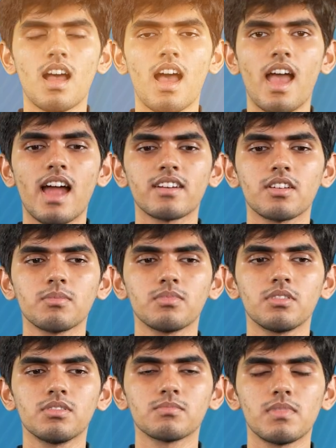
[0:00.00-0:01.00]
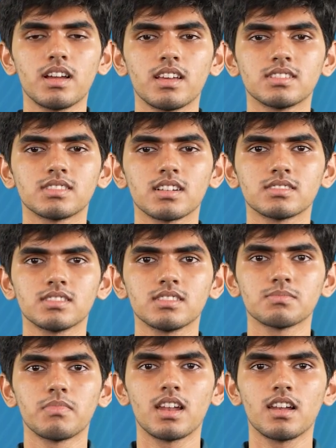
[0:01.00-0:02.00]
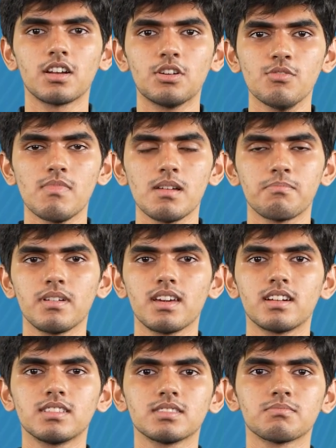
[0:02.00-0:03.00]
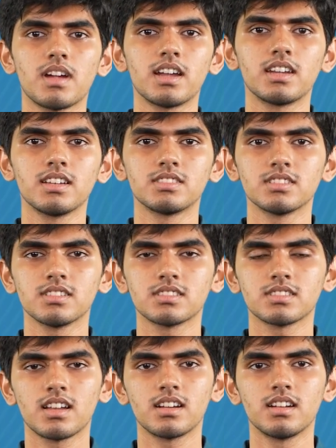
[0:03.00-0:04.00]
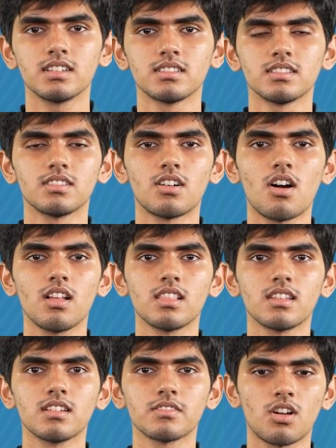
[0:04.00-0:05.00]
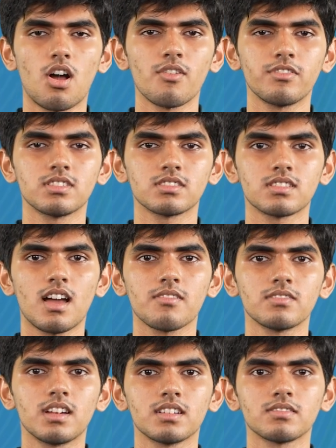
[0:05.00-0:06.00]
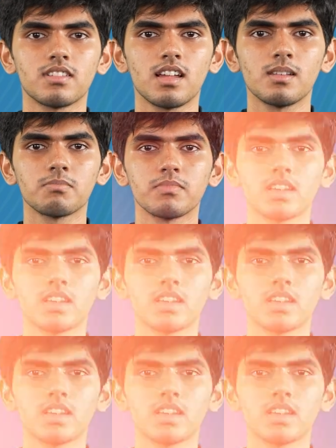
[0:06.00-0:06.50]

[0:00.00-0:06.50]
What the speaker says: I attribute my success mainly to my parents, my teachers and all the office staff that have helped